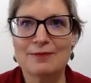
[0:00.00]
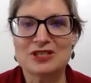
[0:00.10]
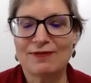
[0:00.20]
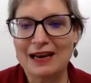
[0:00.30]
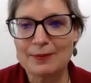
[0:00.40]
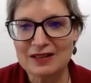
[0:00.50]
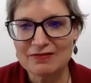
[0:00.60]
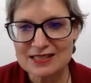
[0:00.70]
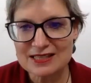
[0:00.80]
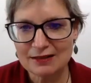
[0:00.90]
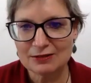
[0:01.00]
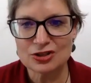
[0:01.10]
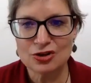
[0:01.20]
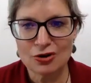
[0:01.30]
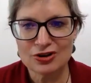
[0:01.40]
developing the skills,
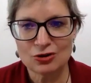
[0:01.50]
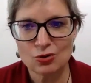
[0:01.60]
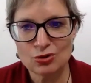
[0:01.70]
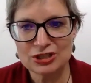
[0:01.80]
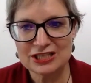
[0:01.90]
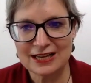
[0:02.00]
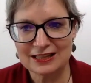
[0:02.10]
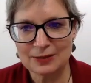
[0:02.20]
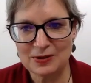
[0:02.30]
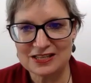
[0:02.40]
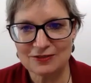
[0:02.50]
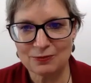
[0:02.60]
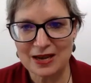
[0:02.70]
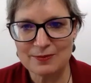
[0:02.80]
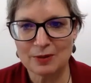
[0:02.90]
not in order to get the piece of
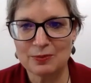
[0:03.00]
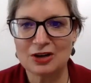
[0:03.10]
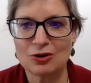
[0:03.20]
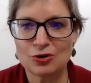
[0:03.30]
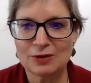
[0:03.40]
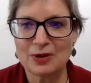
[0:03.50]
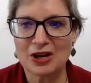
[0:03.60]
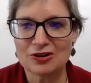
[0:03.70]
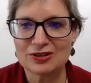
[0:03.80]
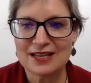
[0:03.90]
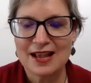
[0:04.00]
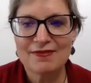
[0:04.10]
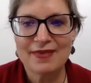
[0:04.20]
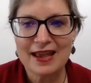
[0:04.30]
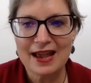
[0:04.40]
paper, but in order because
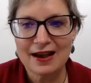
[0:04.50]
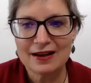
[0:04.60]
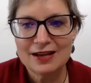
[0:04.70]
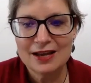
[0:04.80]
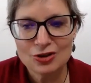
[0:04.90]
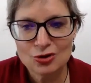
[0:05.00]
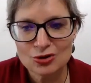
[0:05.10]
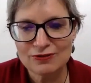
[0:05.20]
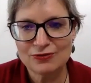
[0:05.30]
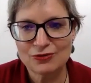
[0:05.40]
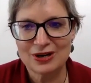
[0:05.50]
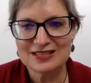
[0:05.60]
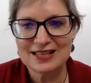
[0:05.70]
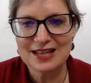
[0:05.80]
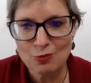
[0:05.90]
they are useful for us.
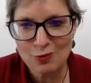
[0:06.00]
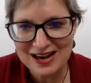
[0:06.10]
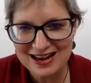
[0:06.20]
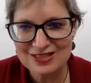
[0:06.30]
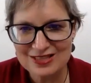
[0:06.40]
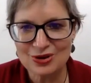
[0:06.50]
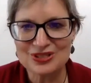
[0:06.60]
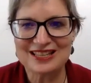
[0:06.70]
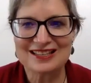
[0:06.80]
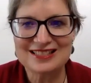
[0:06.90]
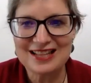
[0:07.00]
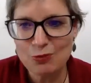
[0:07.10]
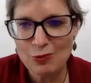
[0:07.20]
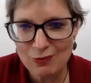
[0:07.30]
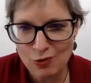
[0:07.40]
Then we need those things. Then
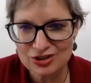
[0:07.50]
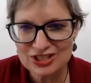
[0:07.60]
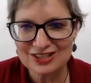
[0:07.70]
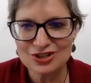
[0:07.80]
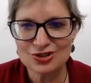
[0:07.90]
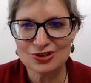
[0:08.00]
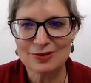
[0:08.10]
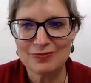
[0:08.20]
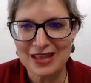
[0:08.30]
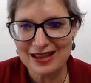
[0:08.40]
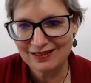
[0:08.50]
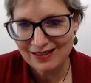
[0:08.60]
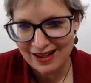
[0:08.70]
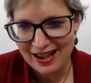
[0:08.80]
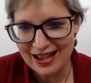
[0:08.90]
we're wanting to do them then,
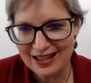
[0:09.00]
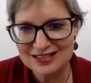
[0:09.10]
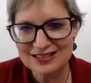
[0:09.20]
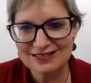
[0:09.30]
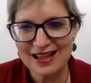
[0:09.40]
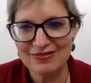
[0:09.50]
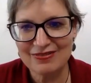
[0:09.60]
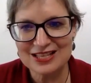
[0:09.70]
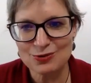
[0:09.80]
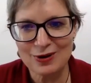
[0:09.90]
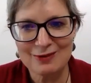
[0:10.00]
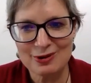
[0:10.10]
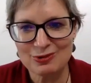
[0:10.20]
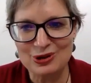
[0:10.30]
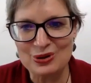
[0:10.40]
and that's why we
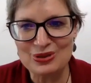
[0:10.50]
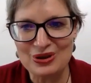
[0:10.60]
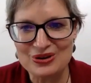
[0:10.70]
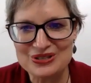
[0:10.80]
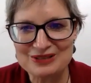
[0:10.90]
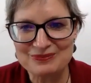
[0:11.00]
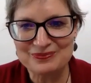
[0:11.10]
would learn those.